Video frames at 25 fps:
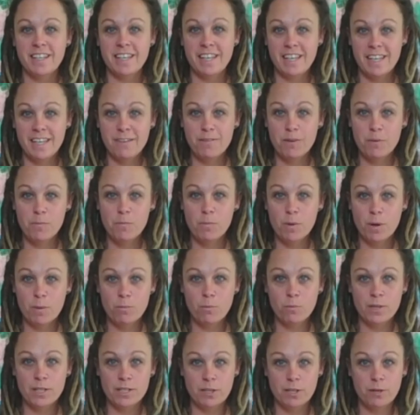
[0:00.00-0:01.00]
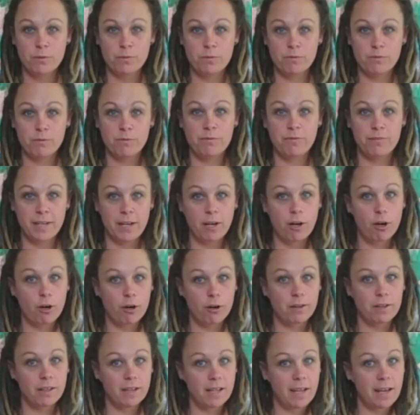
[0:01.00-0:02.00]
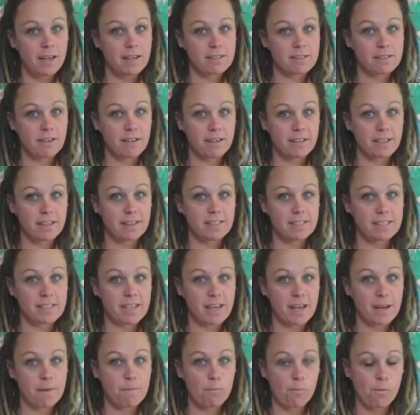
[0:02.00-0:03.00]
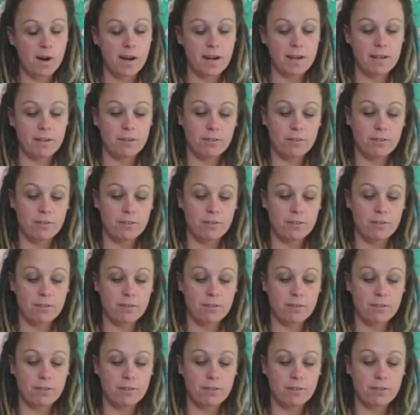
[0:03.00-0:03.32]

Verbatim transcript: even when we don't fit all the letters on in the same way.